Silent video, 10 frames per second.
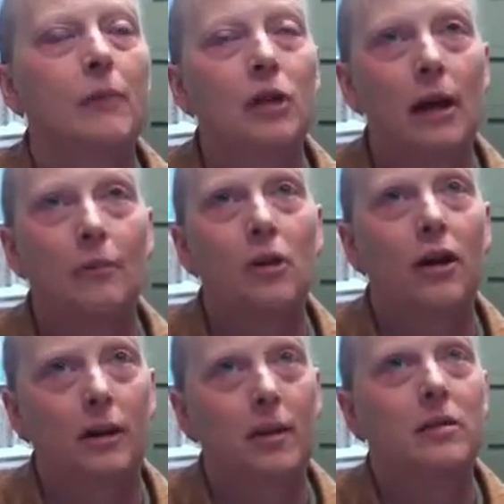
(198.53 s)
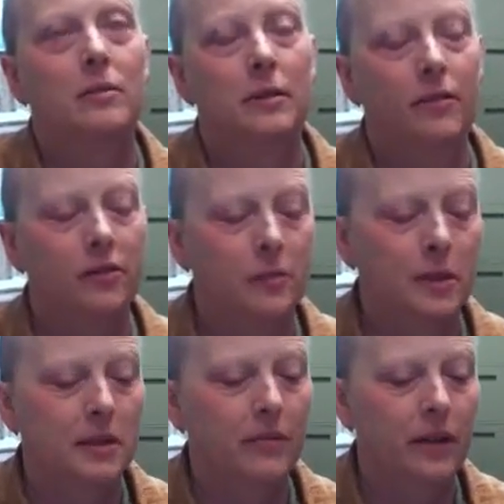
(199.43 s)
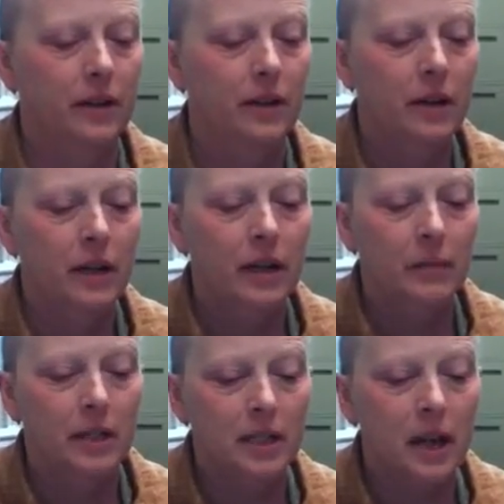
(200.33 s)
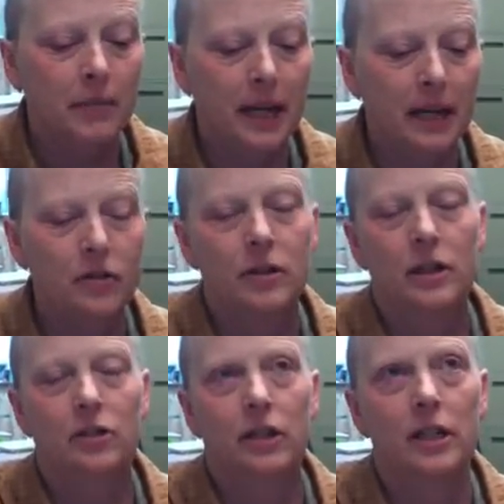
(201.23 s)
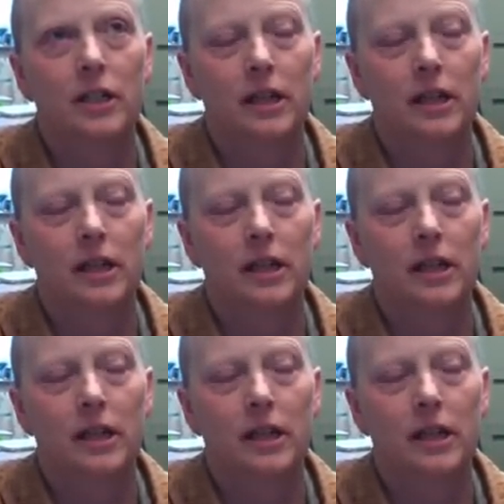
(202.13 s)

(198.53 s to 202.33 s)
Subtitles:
talking about something very specific here, but some cancers such as